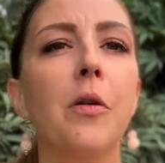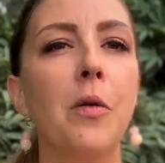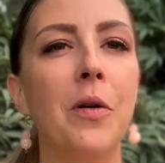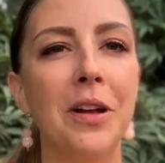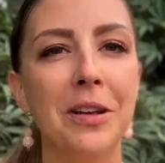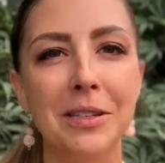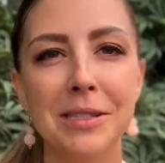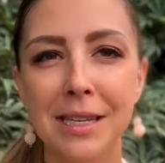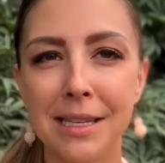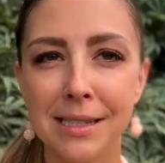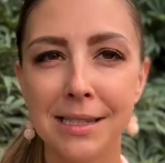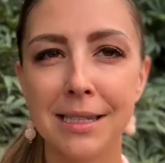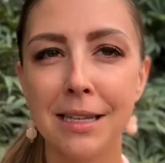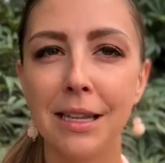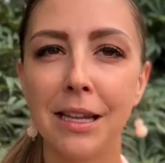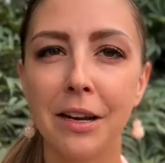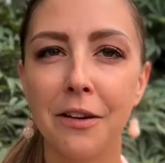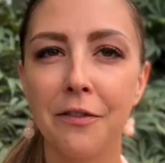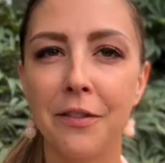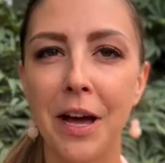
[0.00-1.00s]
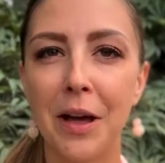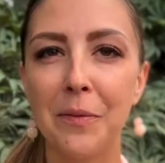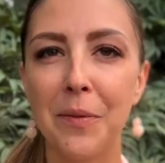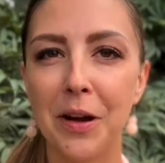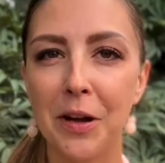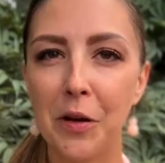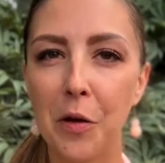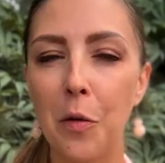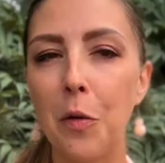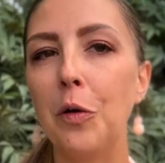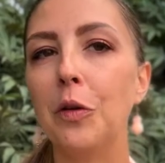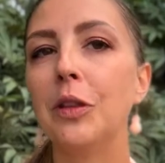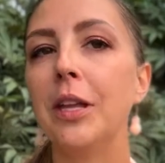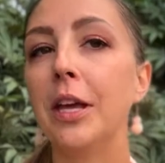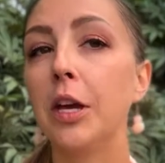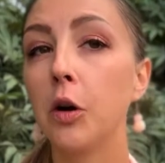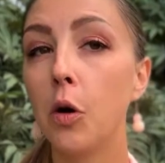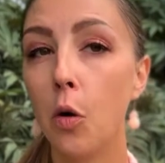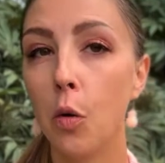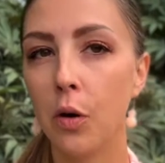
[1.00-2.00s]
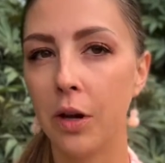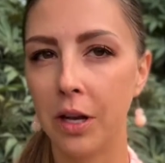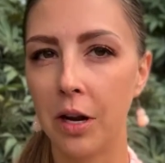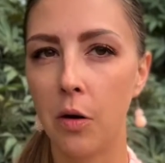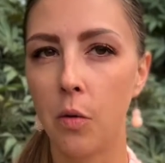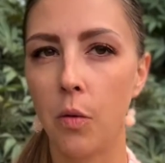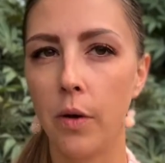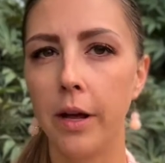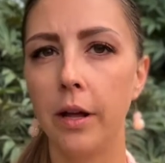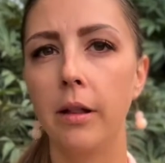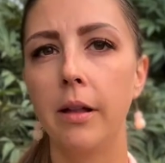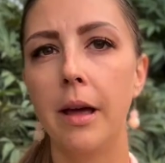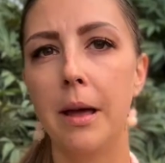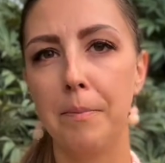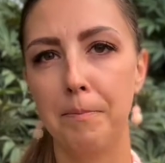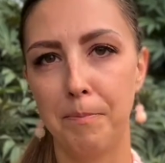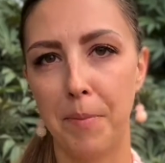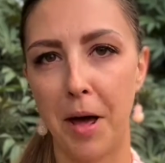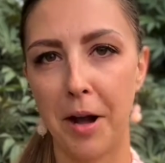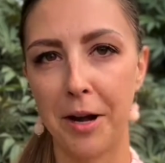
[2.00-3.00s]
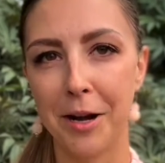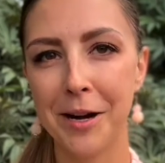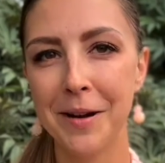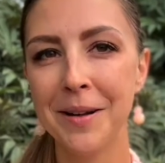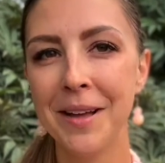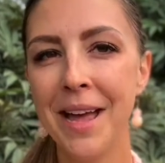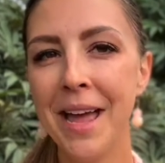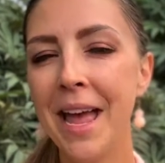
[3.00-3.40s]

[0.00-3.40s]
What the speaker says: oils that solidify when cold, like coconut oil and butter.